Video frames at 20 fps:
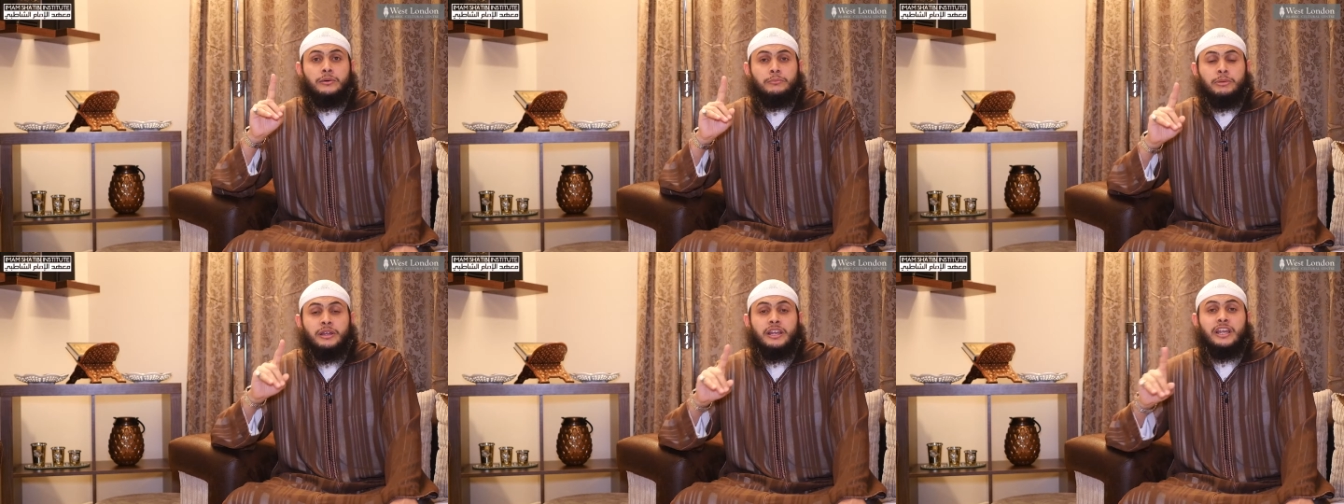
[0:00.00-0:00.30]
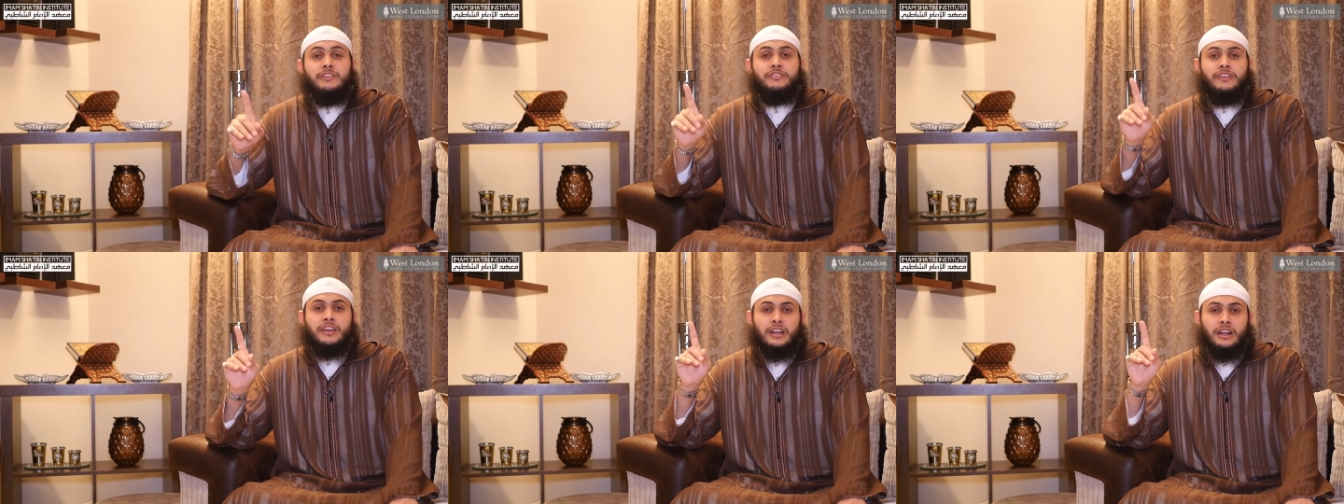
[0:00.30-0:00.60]

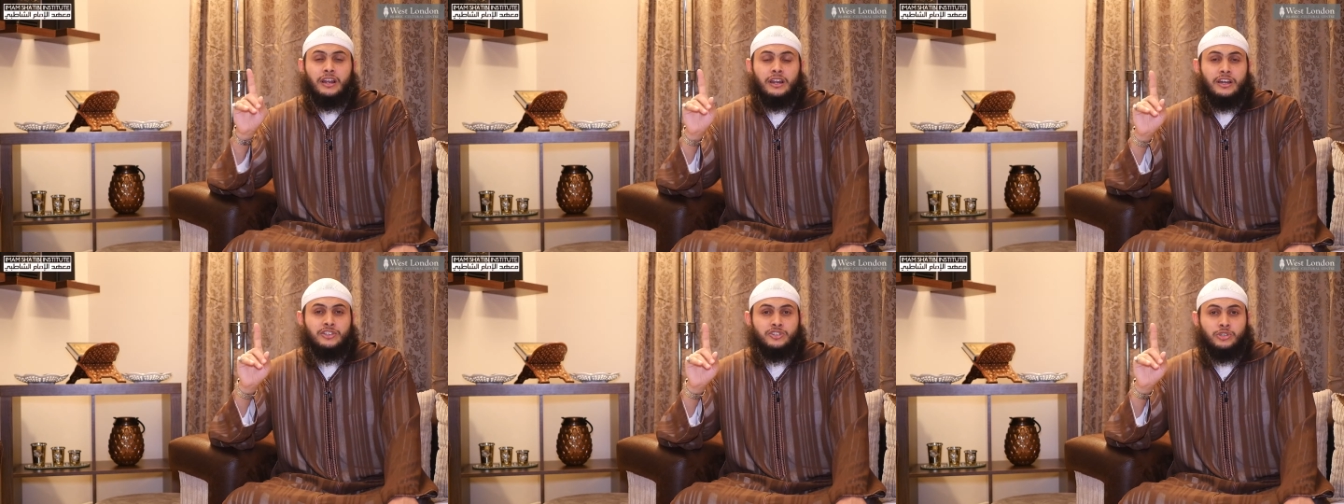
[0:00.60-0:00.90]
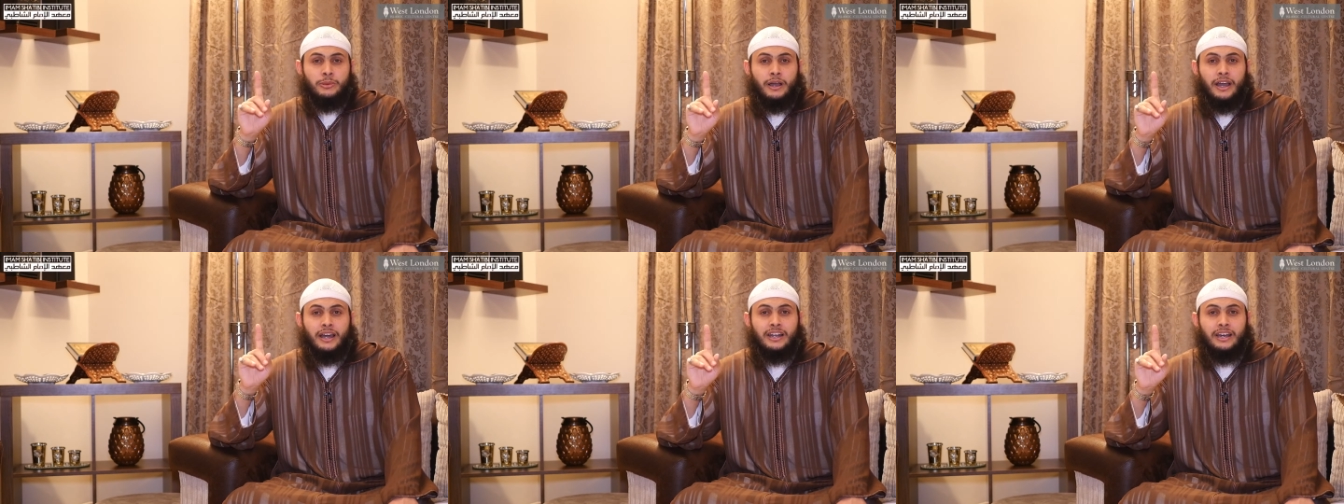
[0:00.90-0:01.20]
believing in Allah
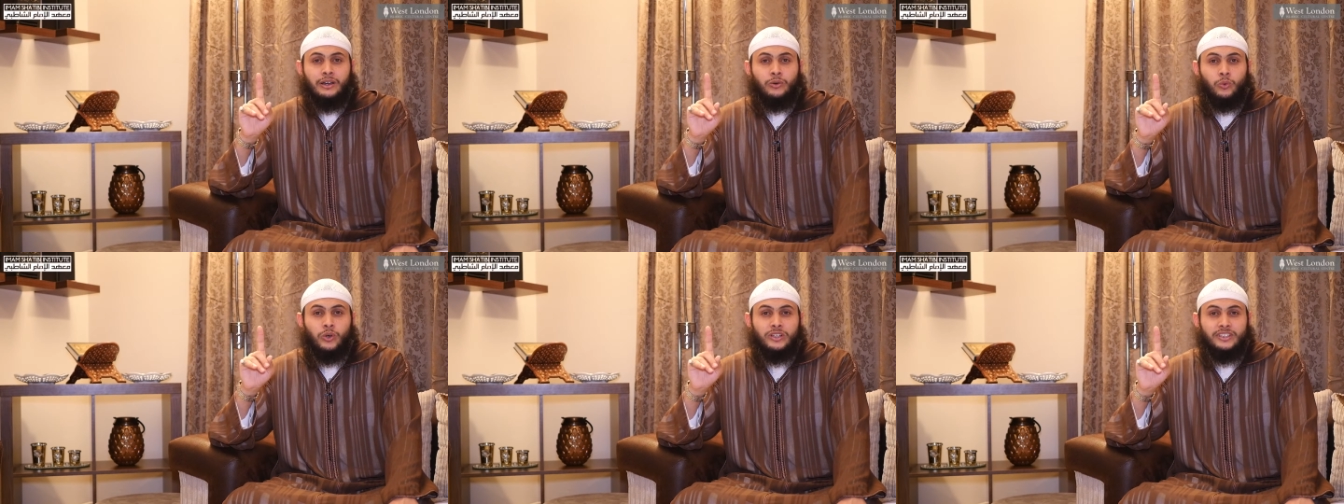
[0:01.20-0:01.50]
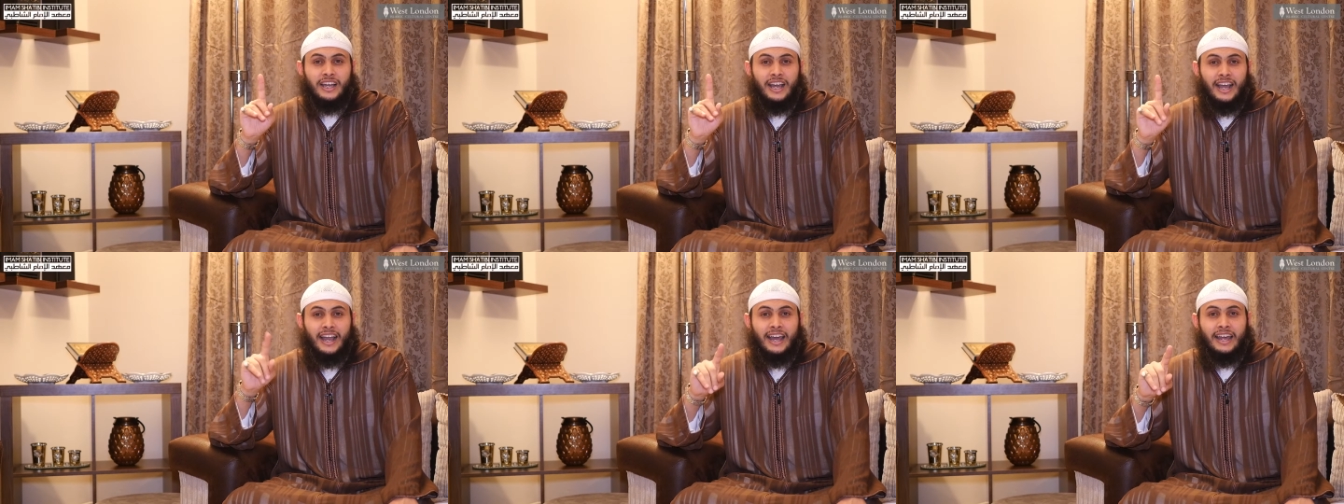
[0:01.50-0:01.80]
subhanahu wa
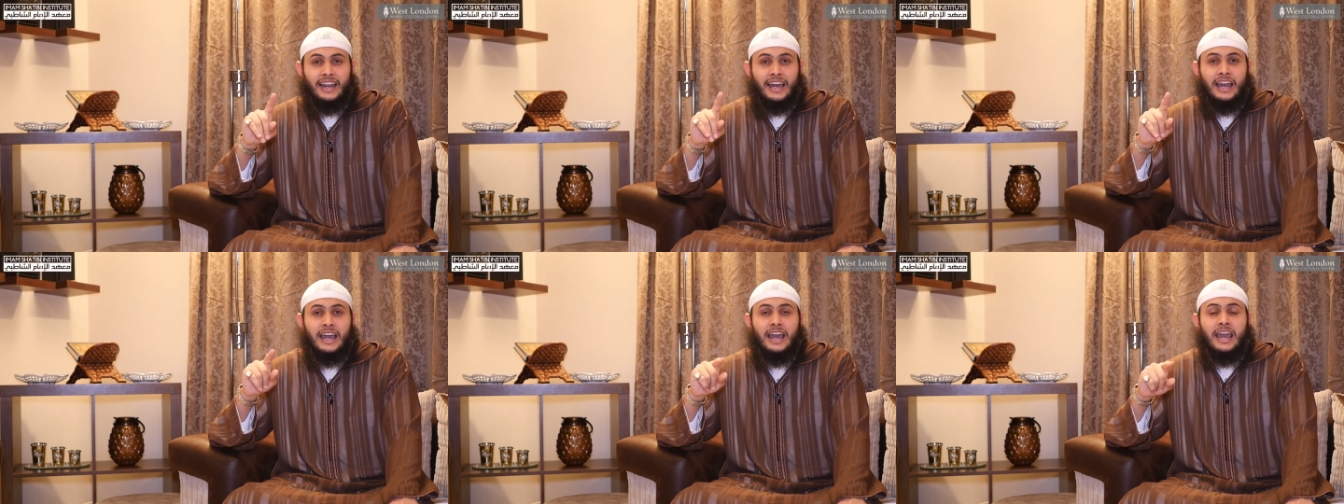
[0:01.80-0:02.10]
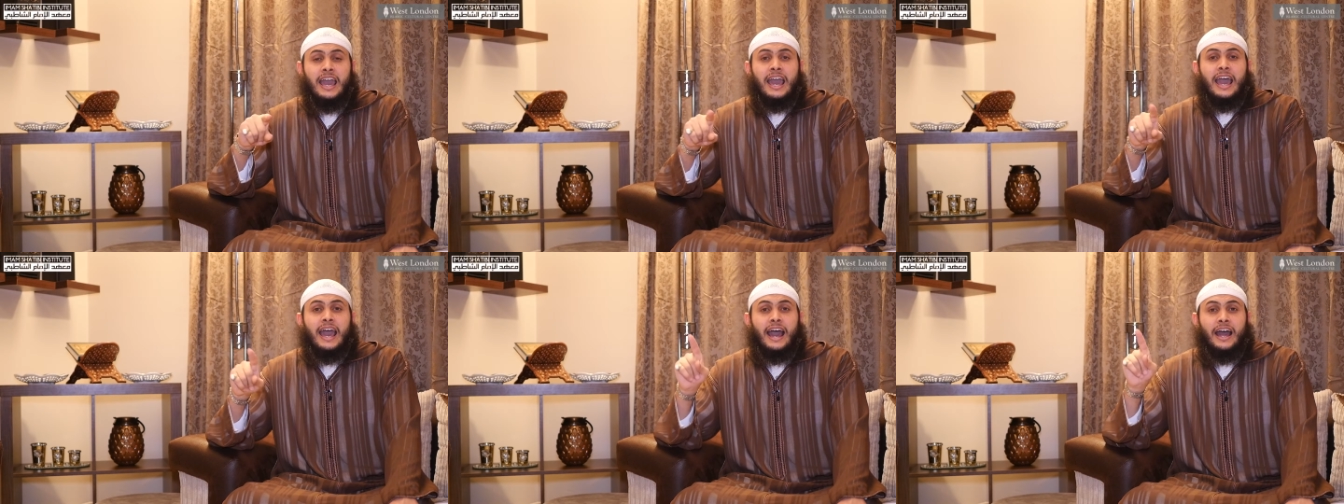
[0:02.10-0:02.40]
ta'ala
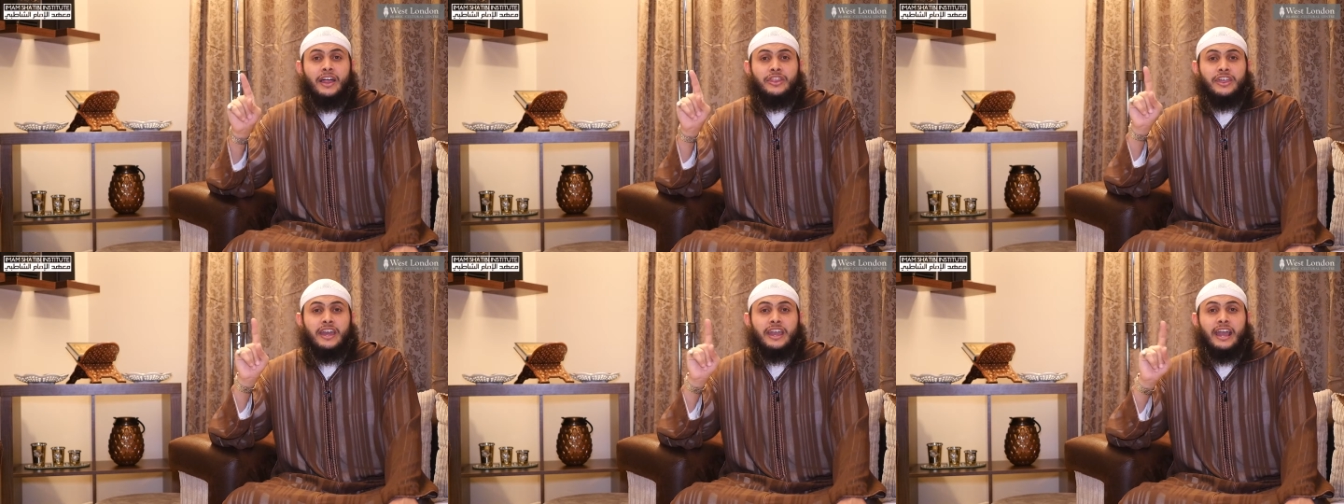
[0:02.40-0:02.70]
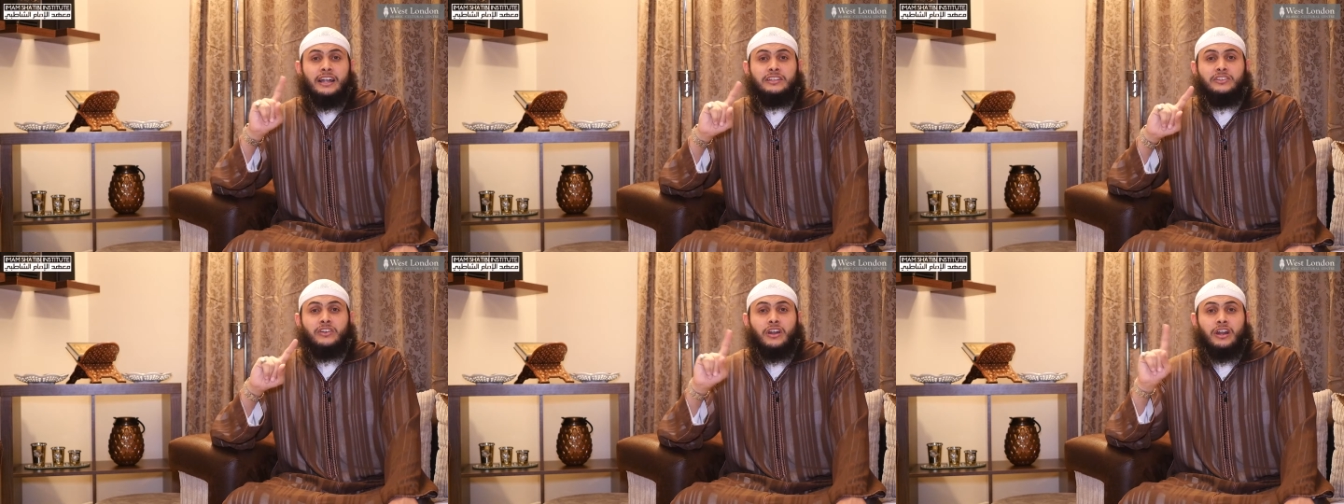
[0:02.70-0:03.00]
and they
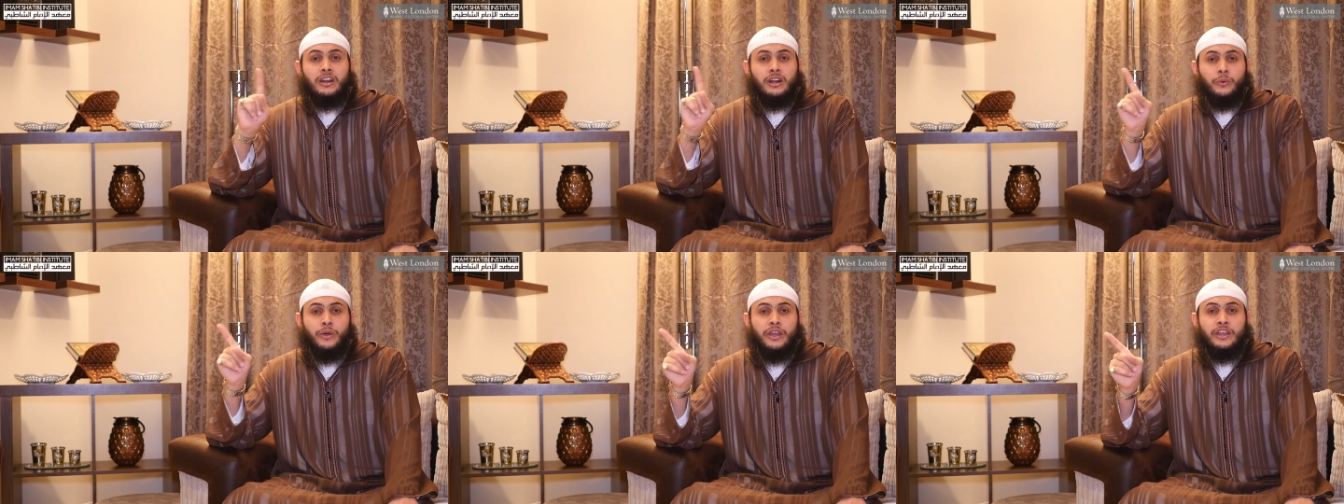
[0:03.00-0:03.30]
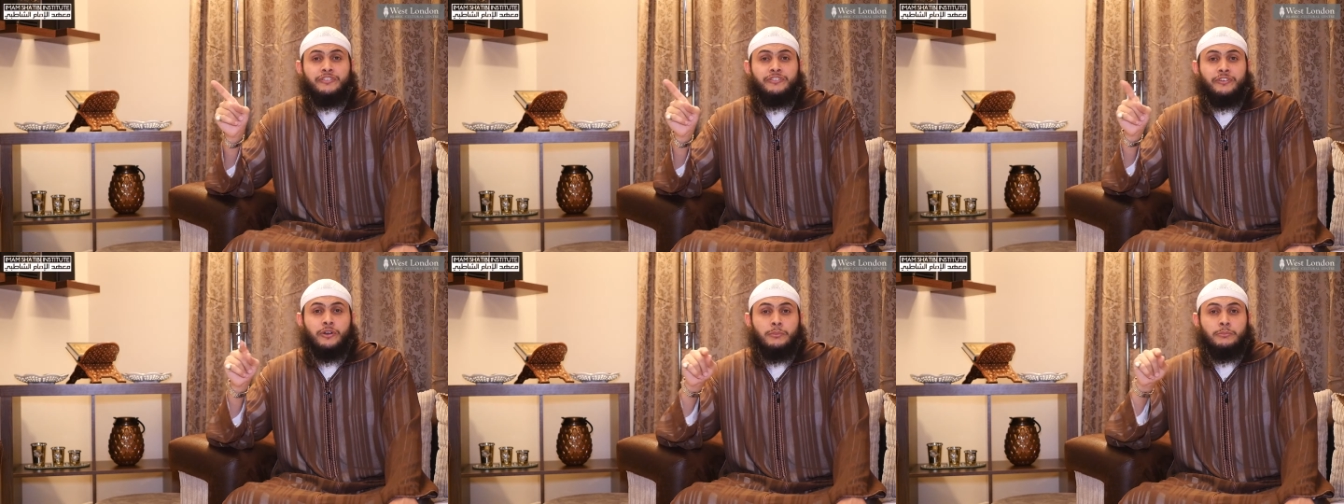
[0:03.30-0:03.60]
had run
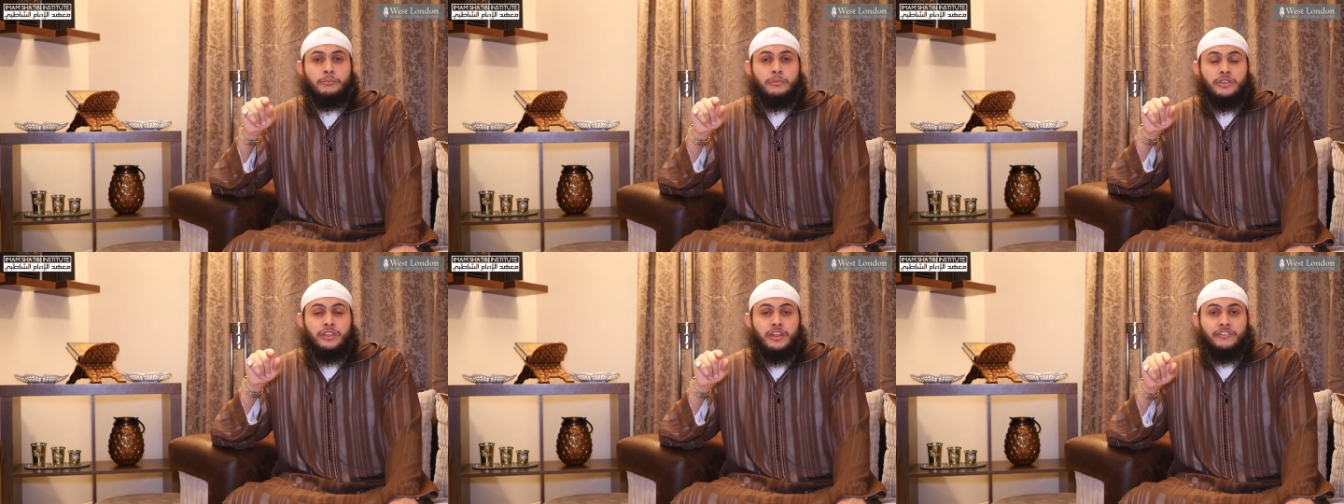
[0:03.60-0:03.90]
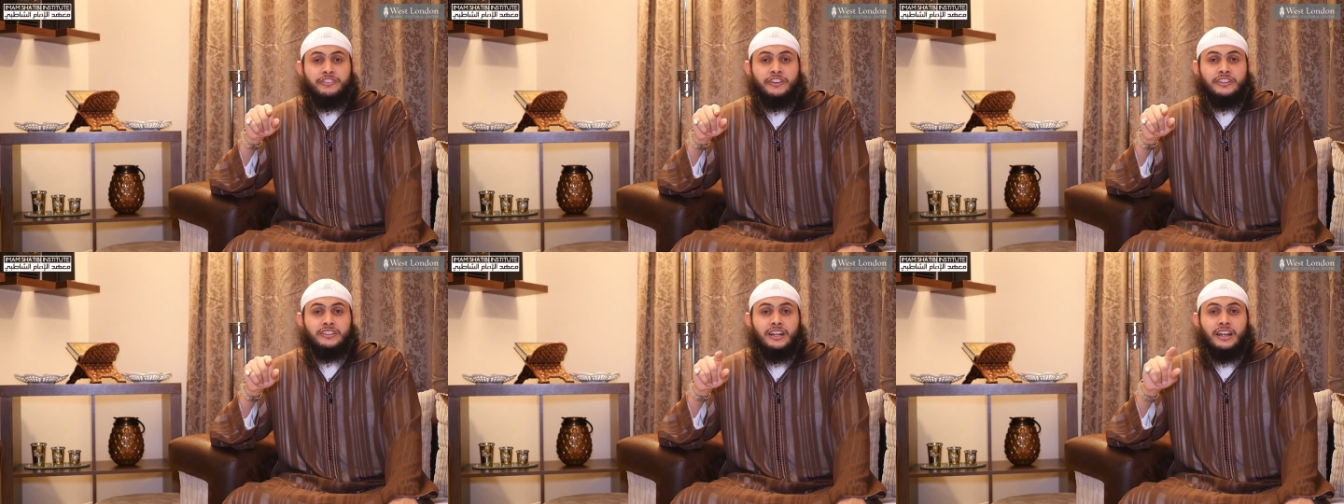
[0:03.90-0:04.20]
away from the
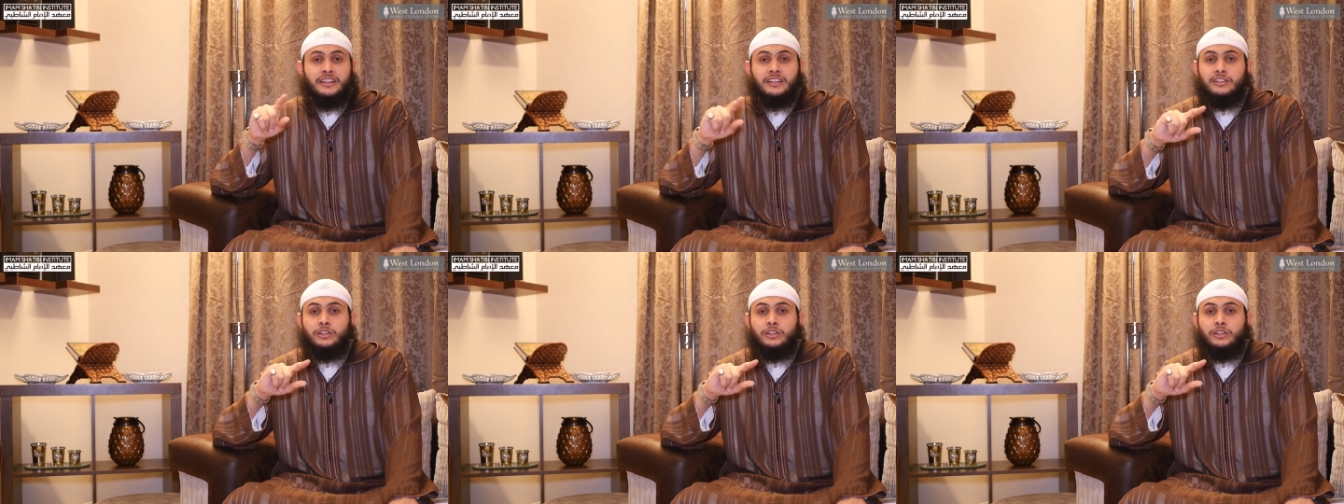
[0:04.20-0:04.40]
fitna.